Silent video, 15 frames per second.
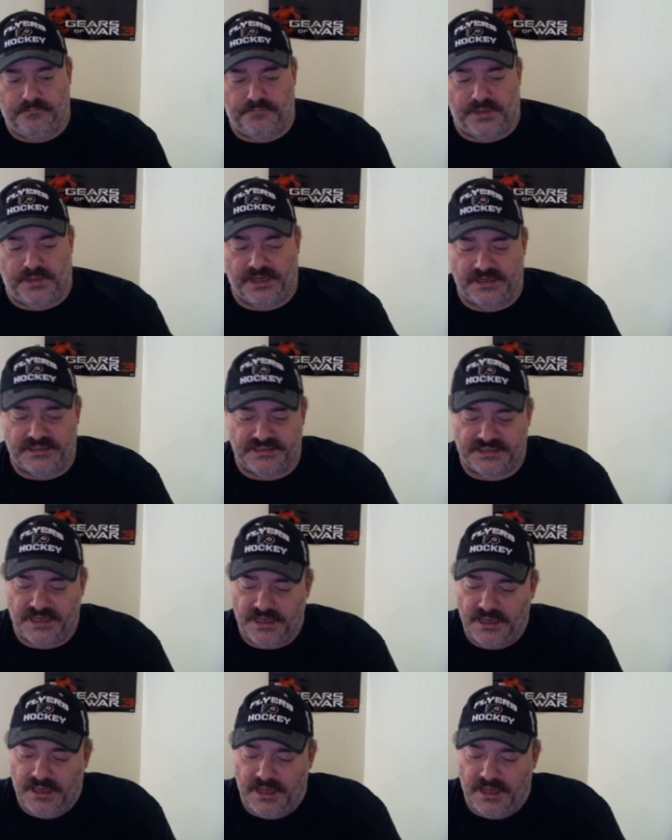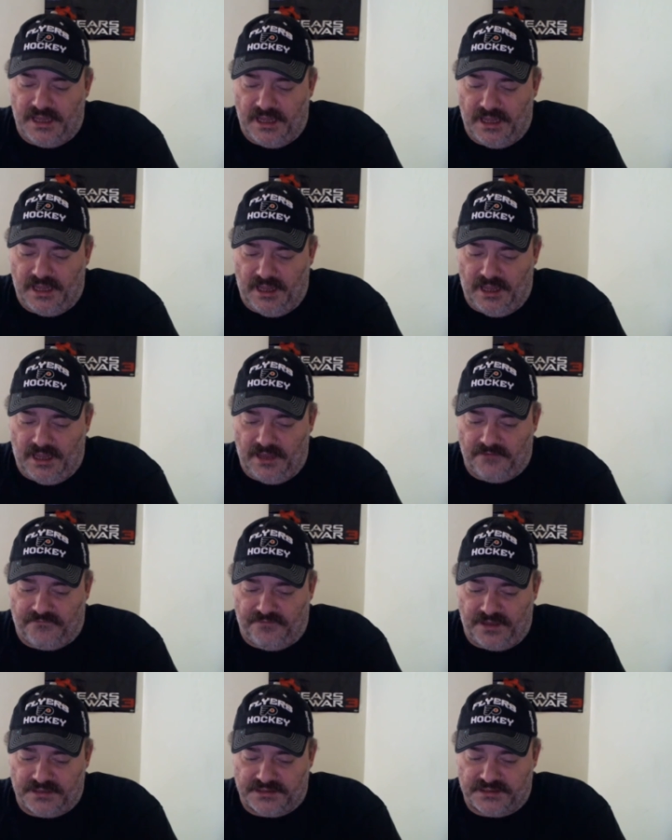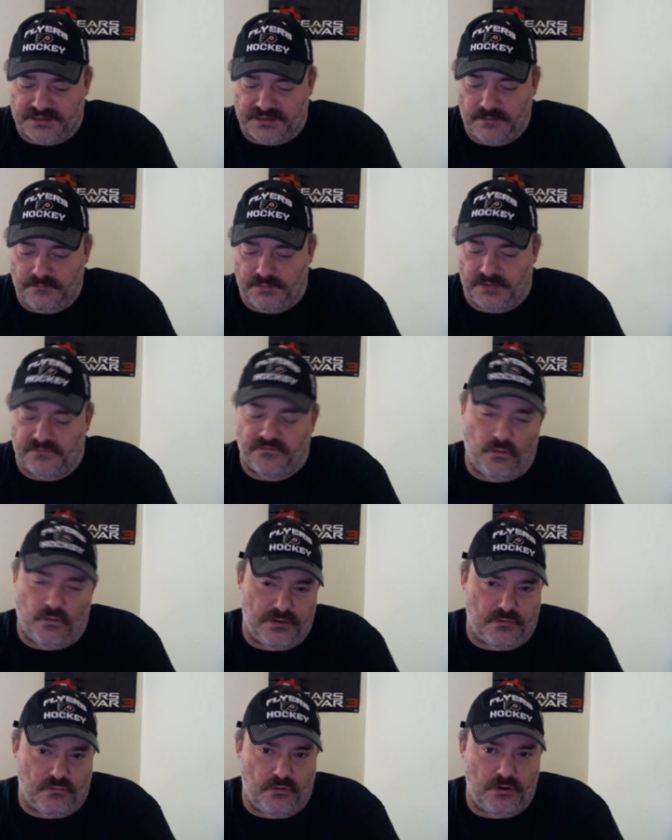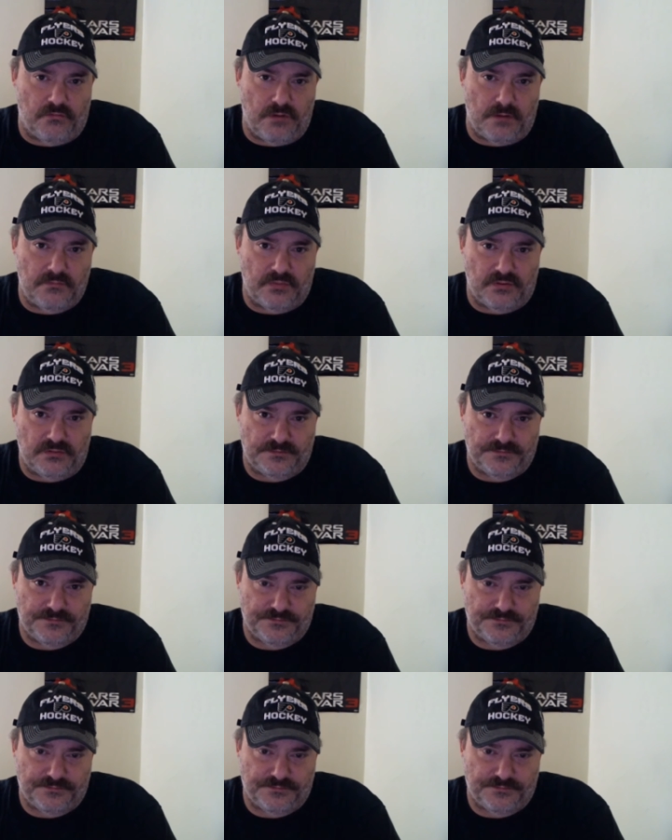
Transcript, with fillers: because if it's before the Royal Rumble,